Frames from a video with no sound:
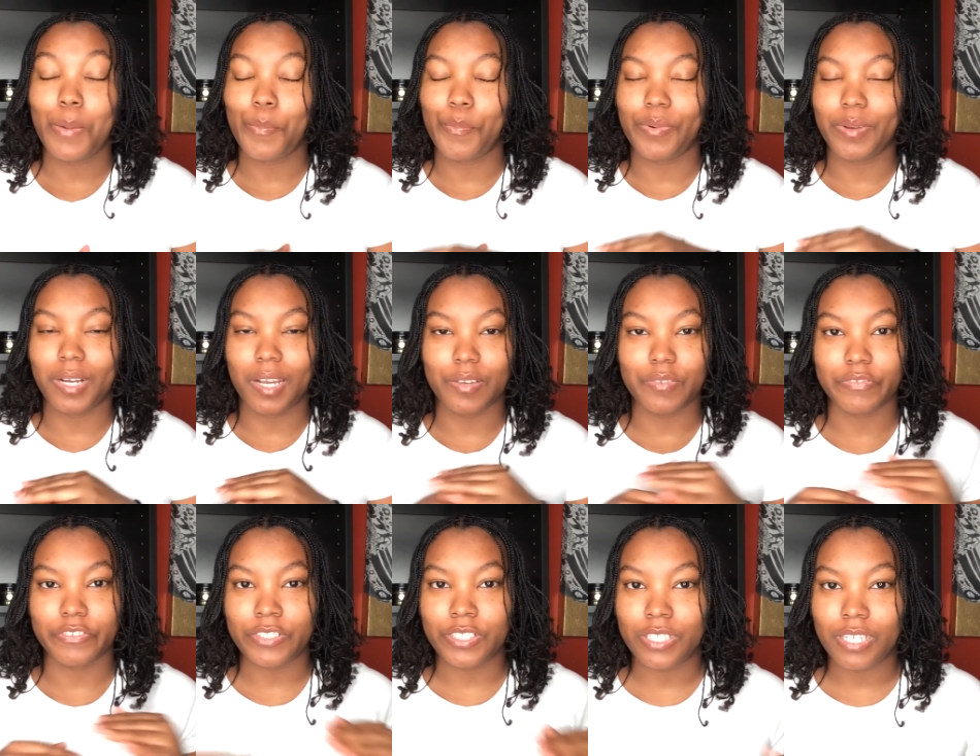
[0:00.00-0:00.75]
but
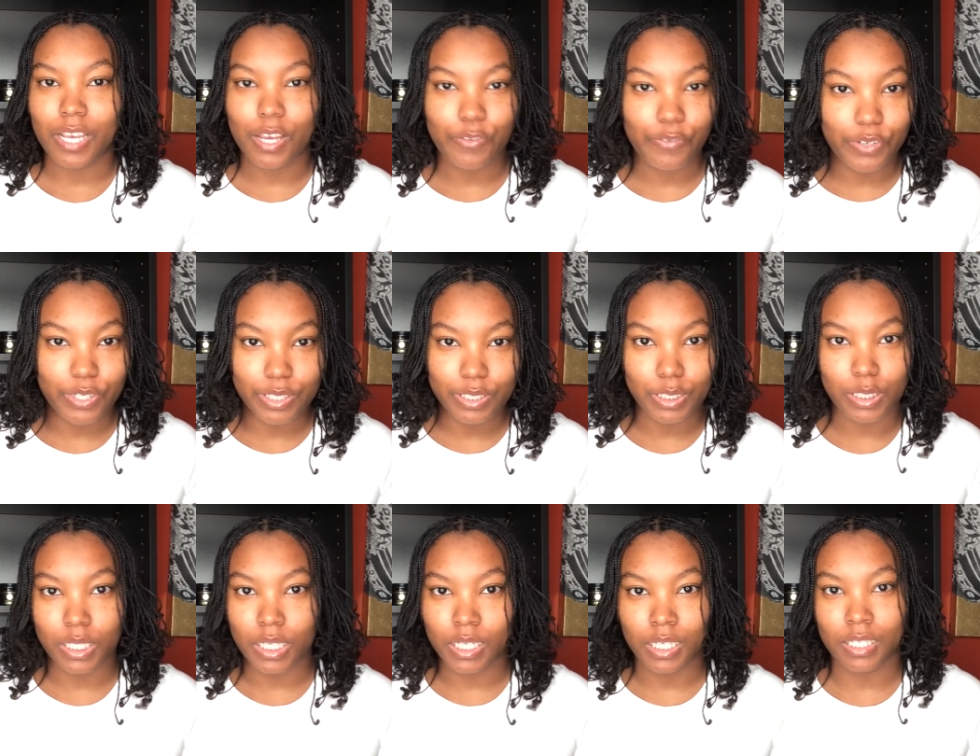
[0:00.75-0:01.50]
I've never
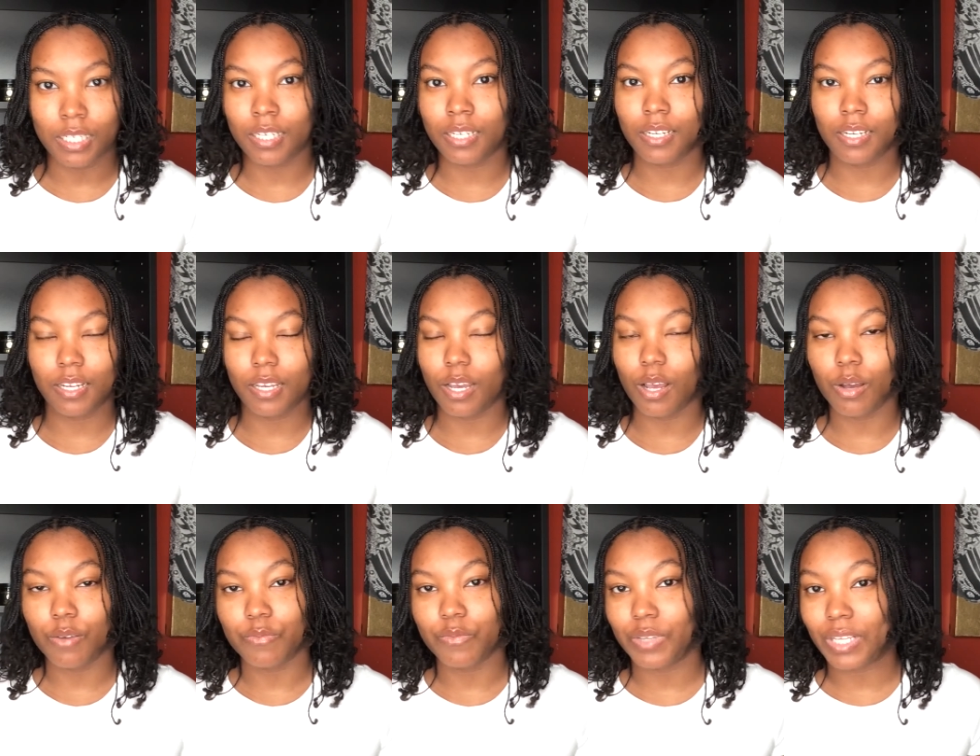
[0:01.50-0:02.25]
done
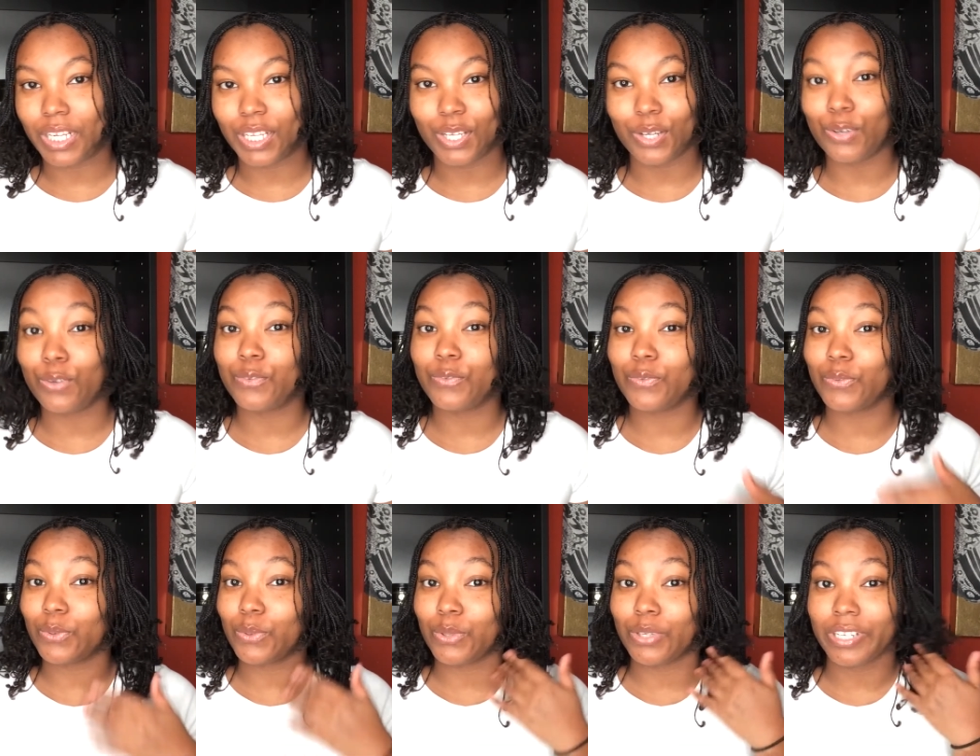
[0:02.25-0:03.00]
a video
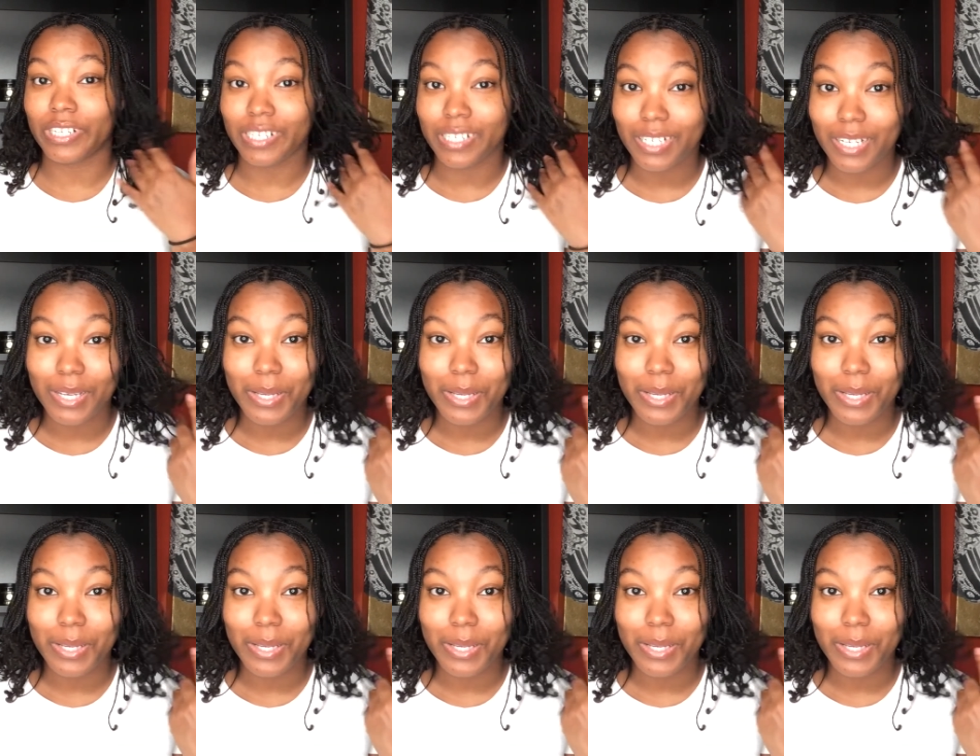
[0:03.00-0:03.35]
for